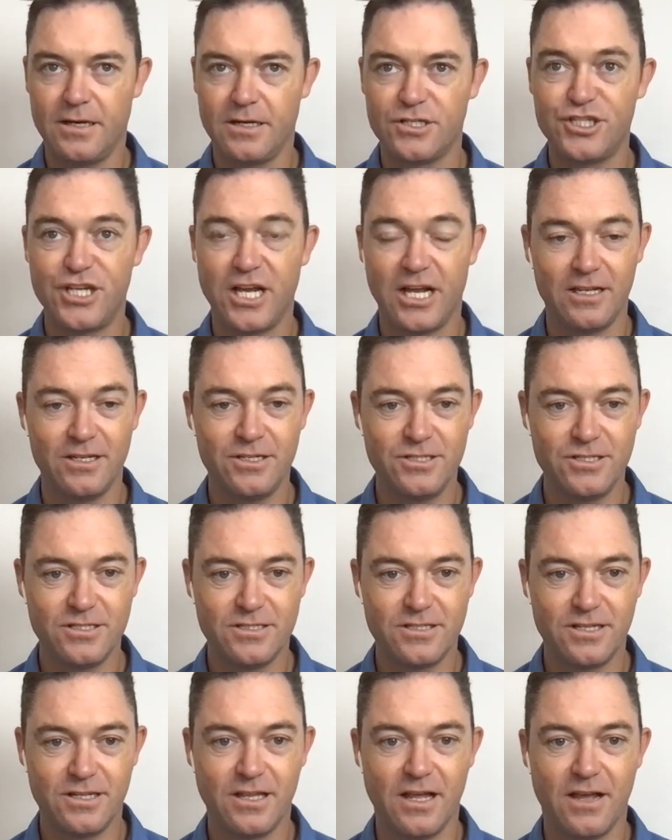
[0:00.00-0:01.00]
challenges
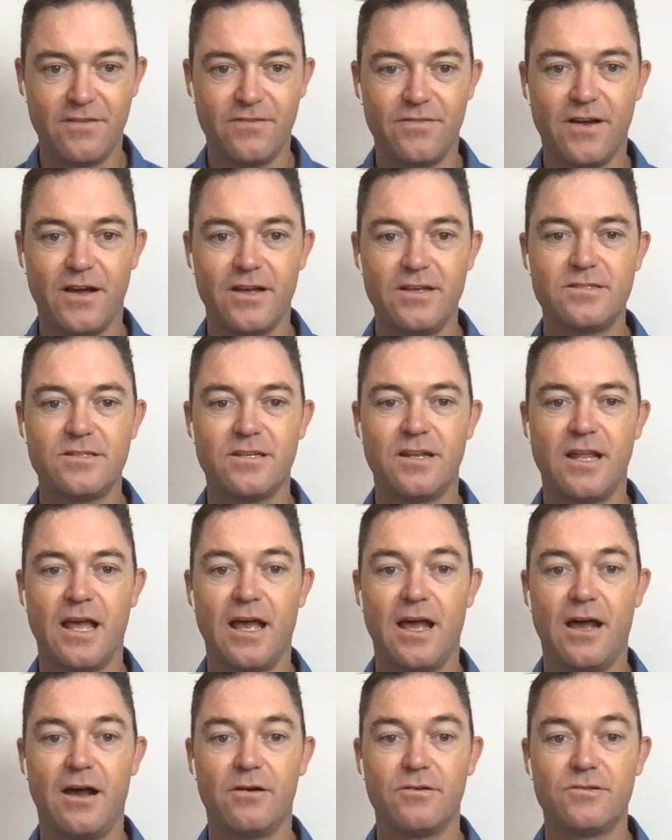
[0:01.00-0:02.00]
that they face and
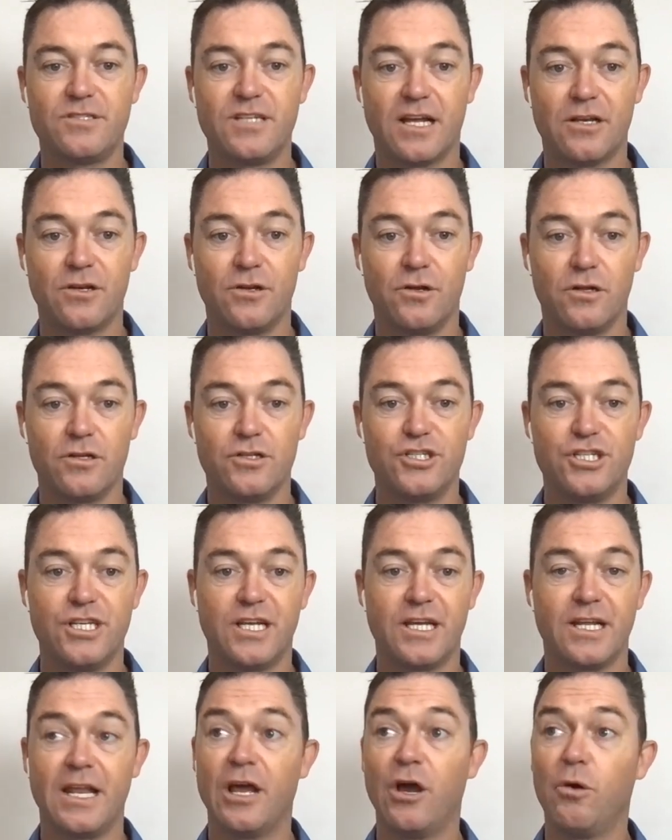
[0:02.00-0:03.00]
how technology
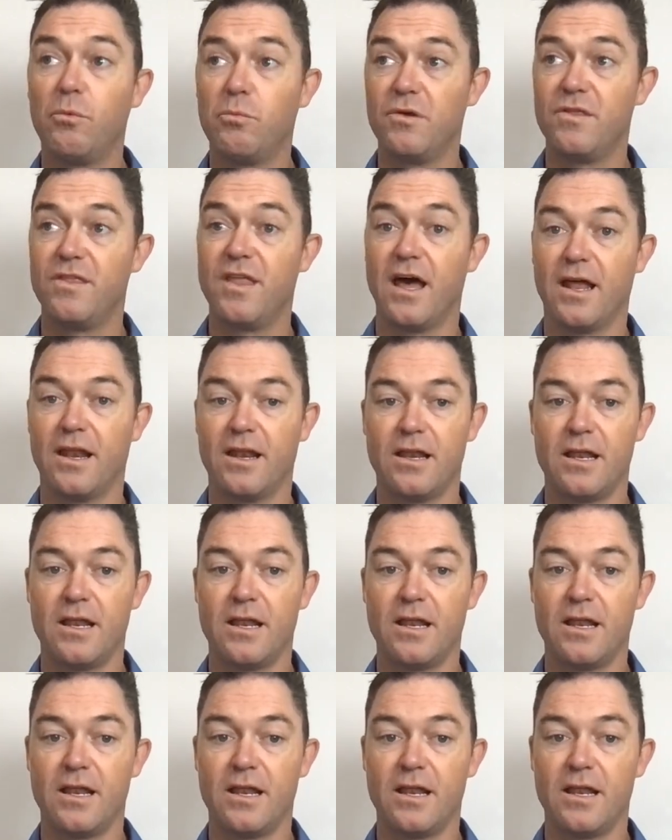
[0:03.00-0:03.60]
can help with that.